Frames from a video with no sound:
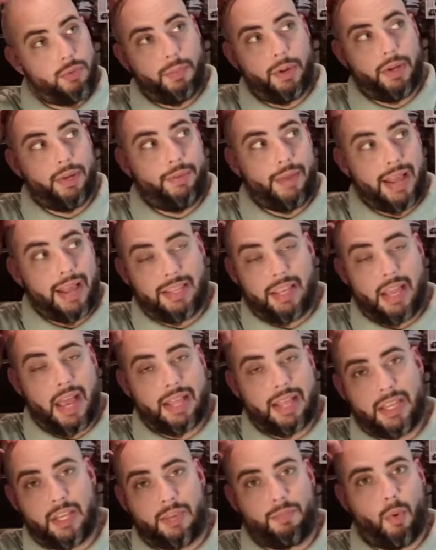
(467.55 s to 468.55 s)
but at, th-
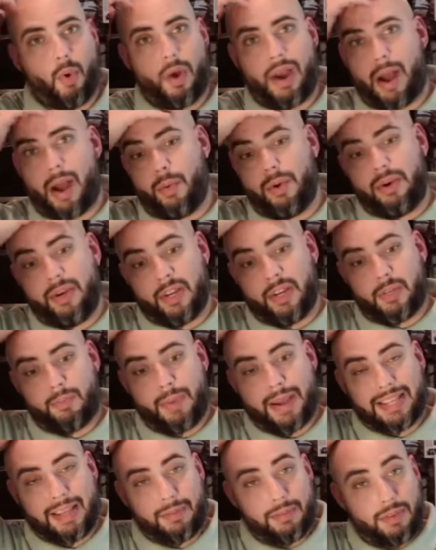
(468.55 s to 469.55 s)
at this point, I wouldn't
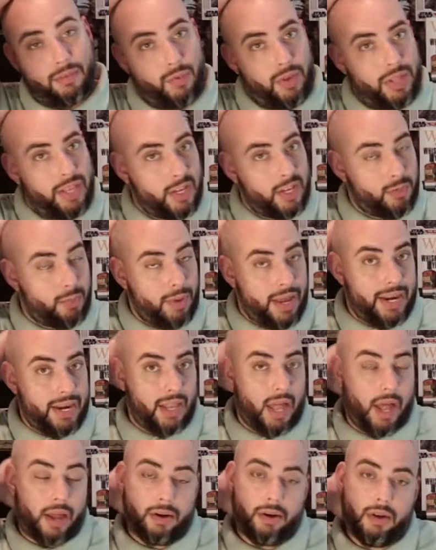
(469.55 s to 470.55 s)
expect them to really explain a
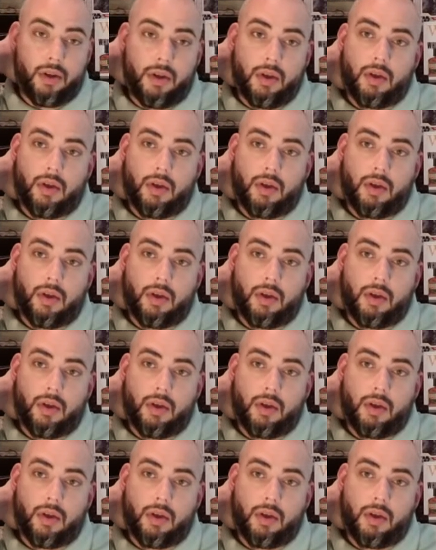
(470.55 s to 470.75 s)
lot.